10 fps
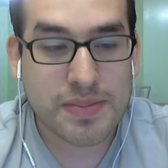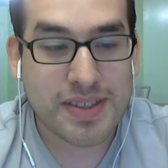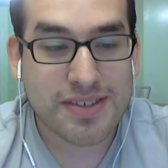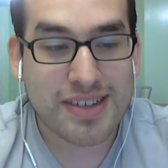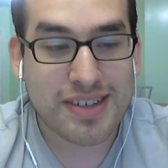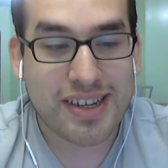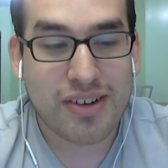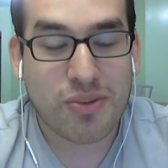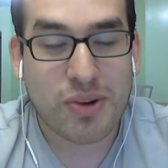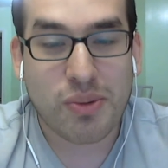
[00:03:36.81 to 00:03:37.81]
So I
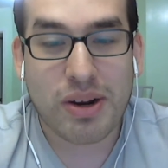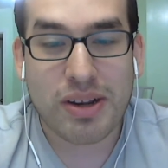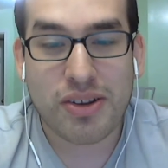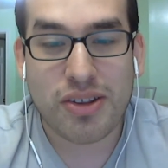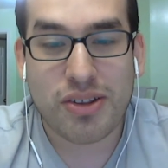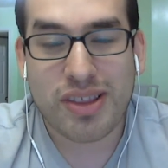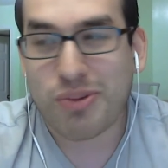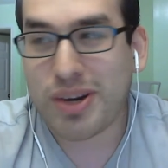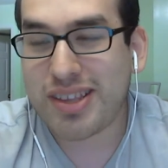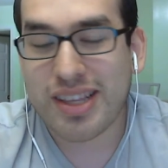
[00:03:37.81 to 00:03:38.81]
don't know. What do you think?
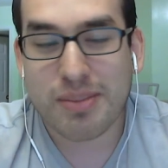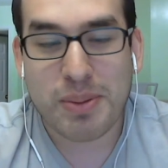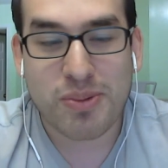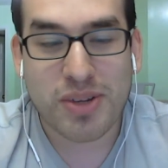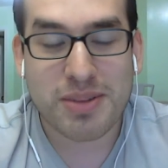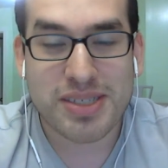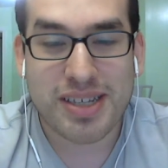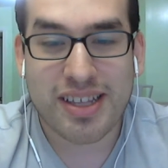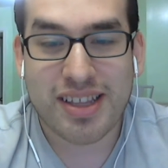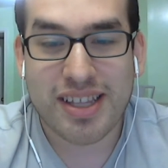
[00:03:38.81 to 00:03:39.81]
Why do you think people keep
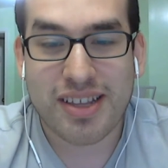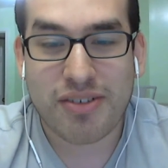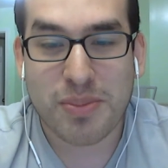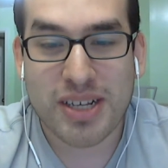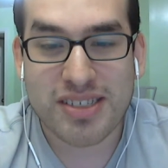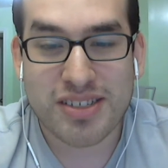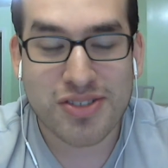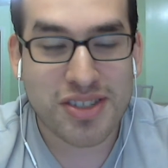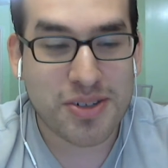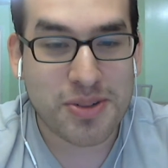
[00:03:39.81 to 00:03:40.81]
saying that they think Rebecca's going to join
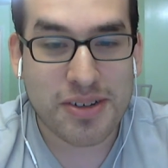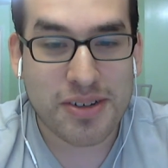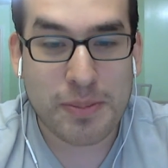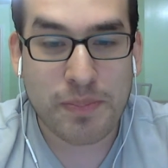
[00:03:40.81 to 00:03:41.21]
the crew now?